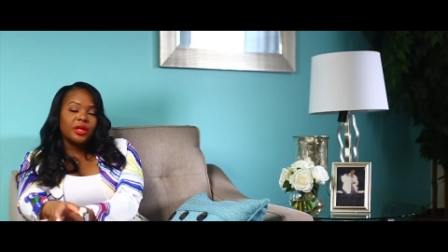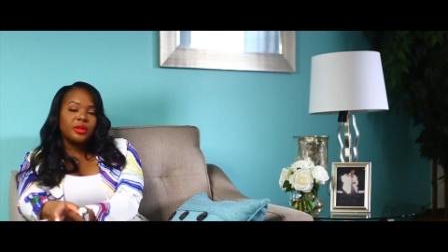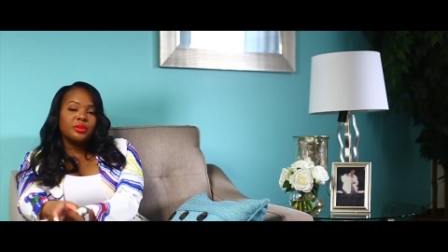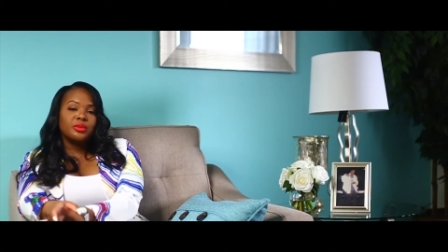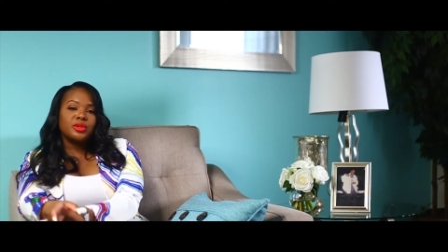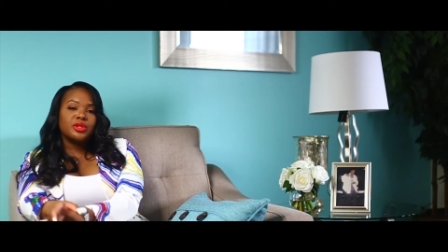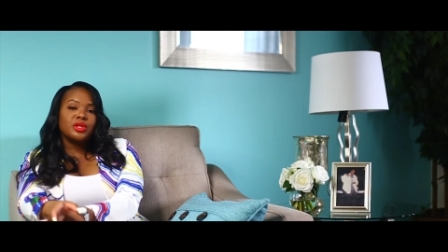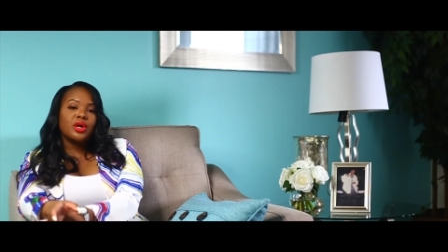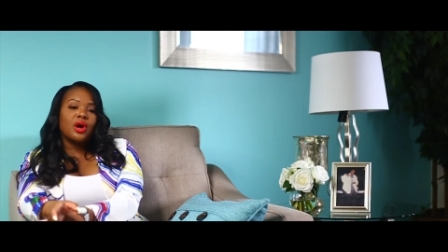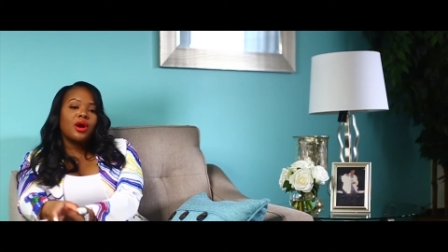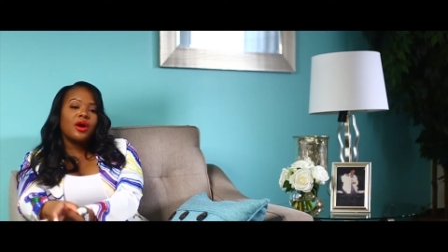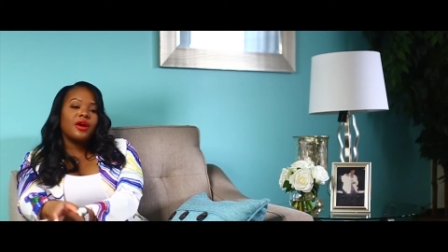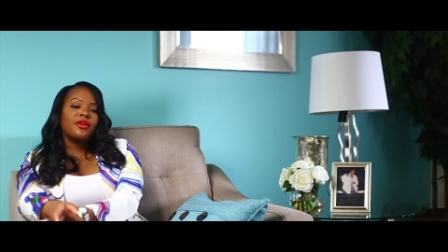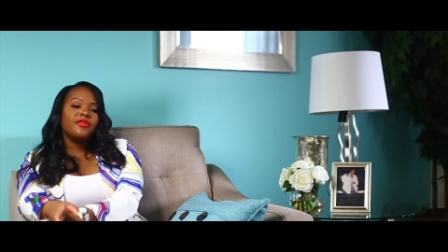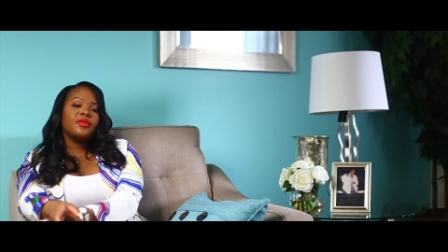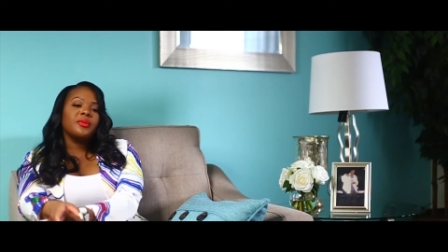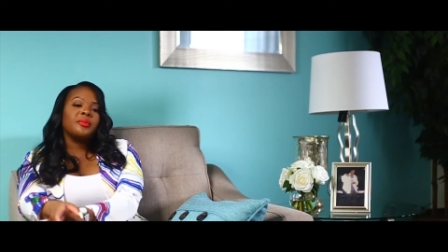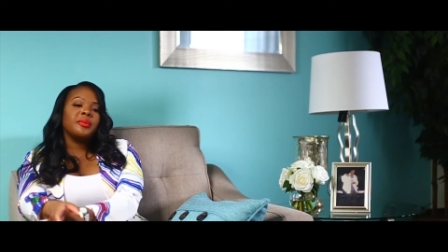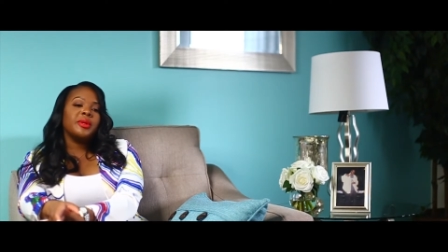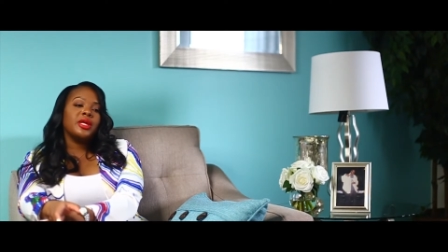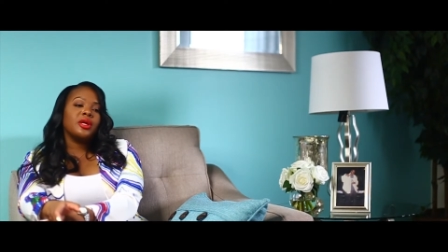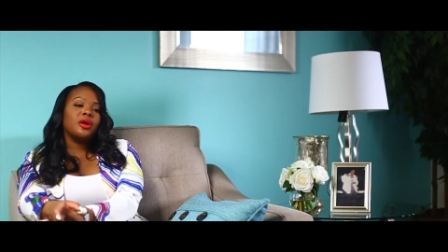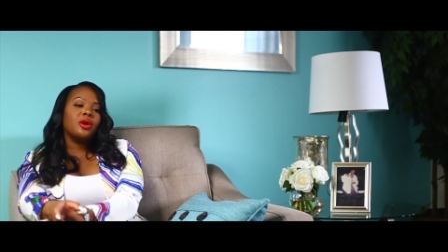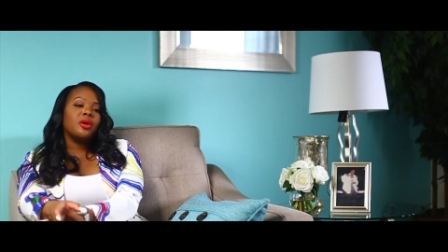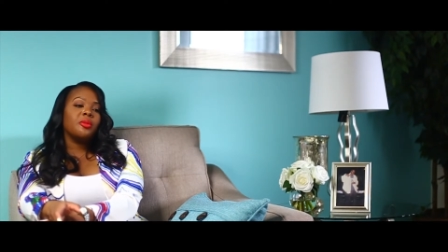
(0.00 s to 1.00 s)
it was hard for
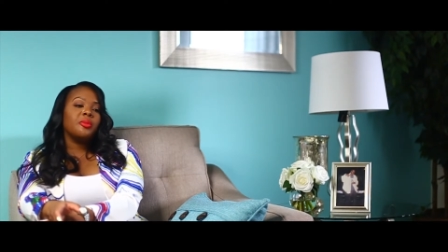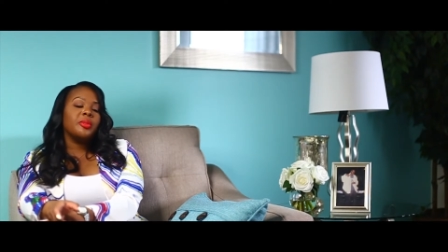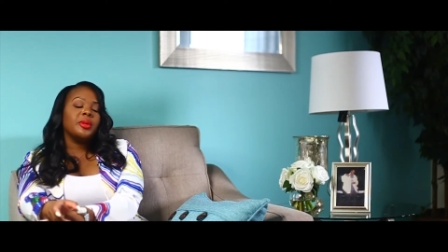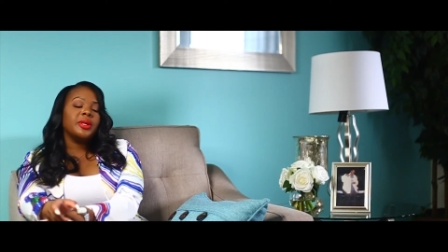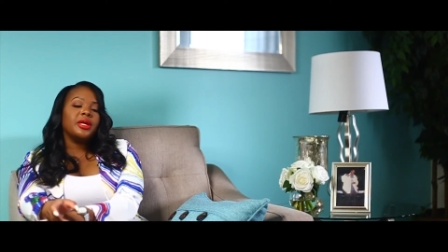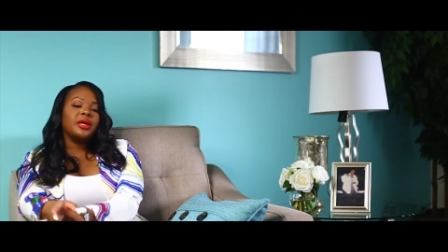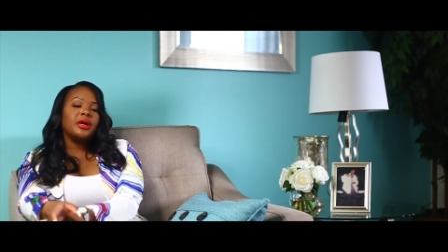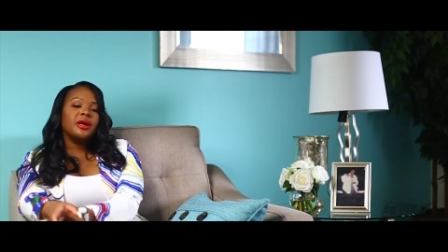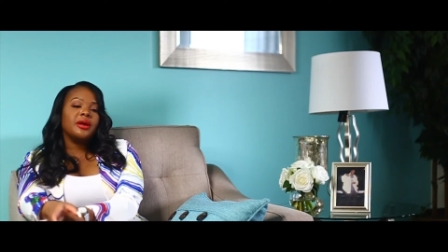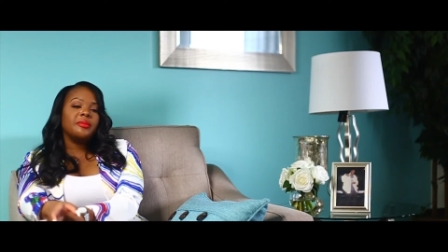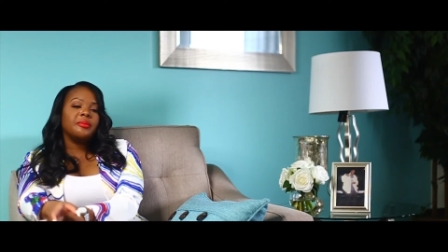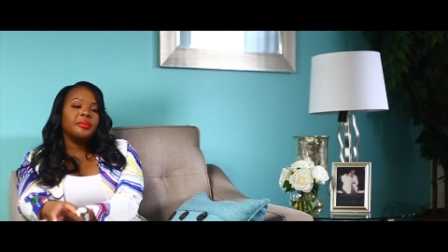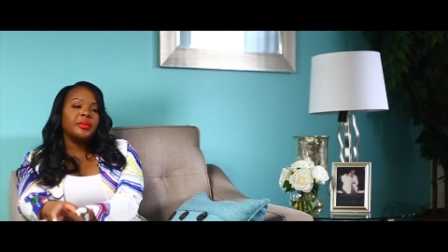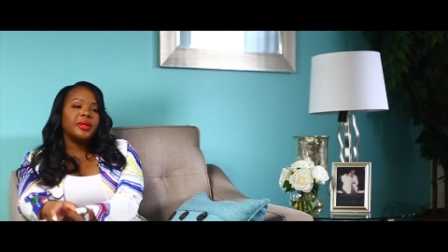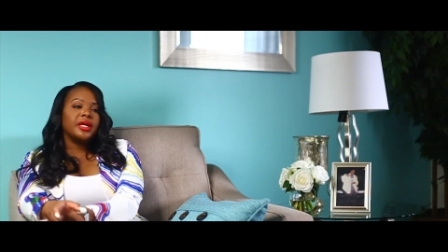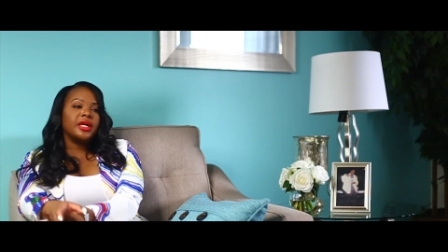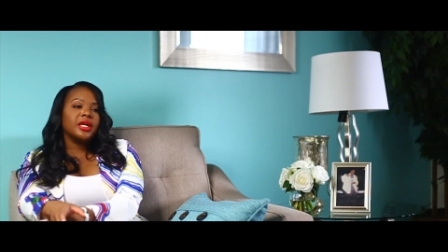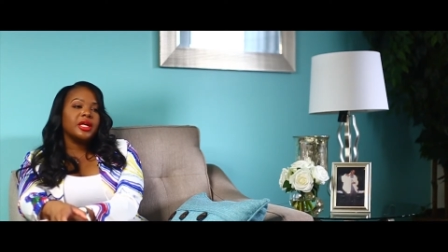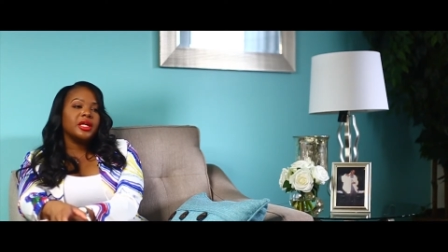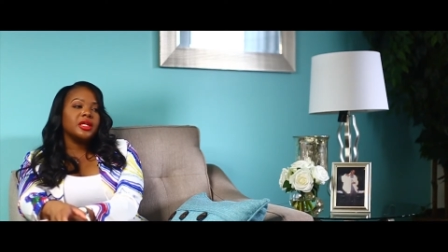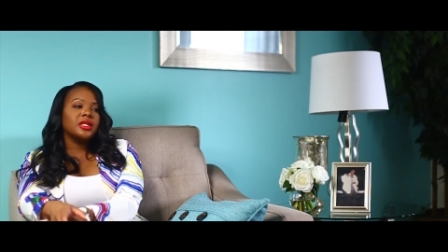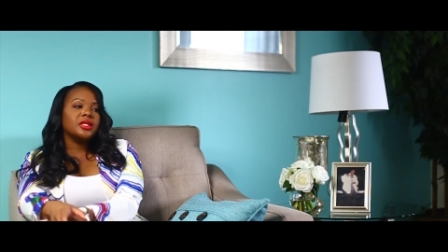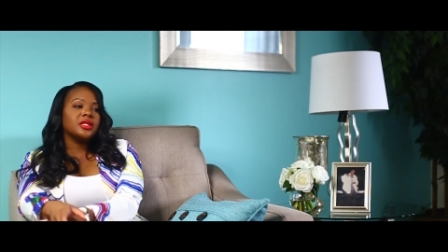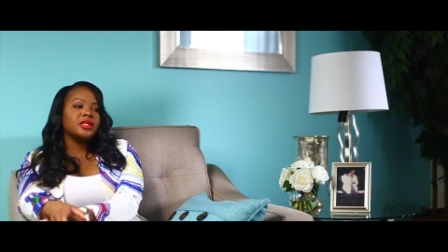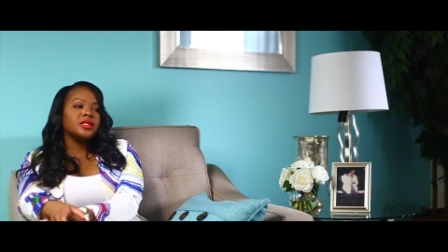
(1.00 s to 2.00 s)
me to open up
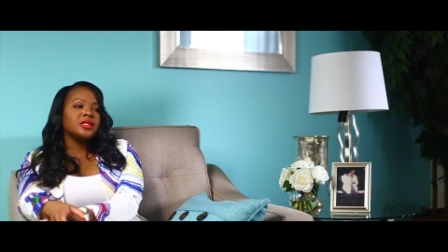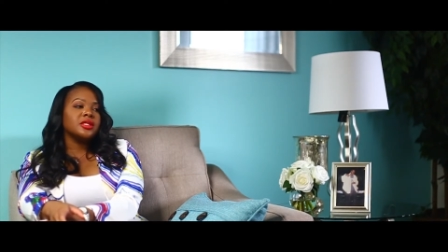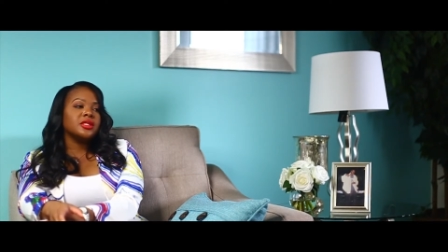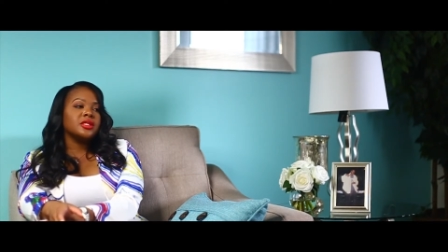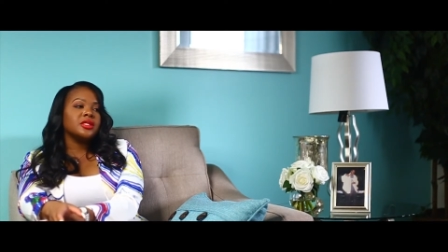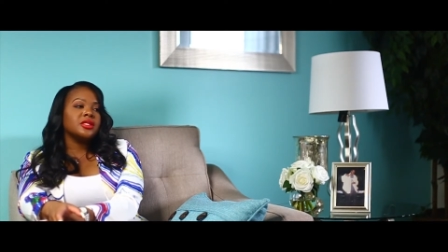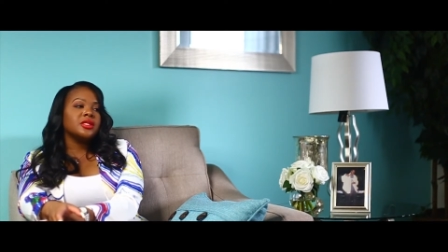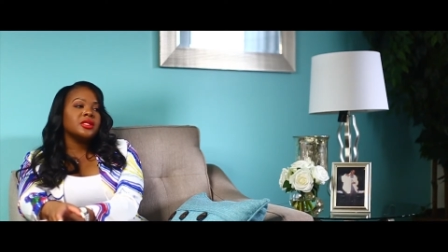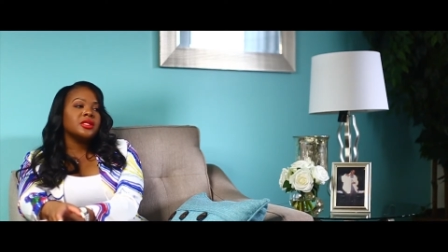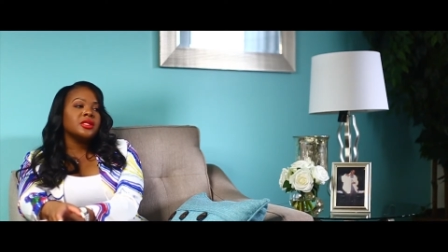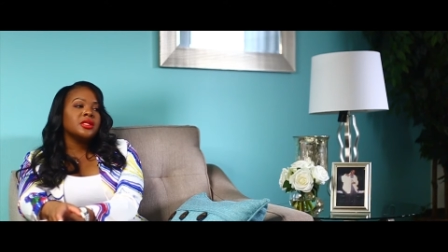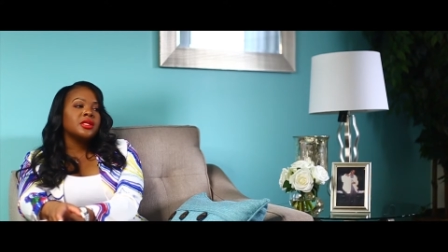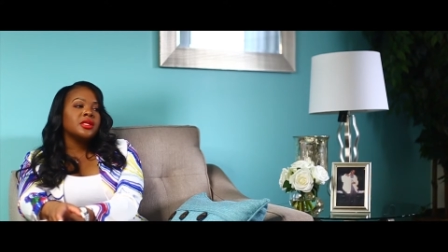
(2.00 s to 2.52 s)
because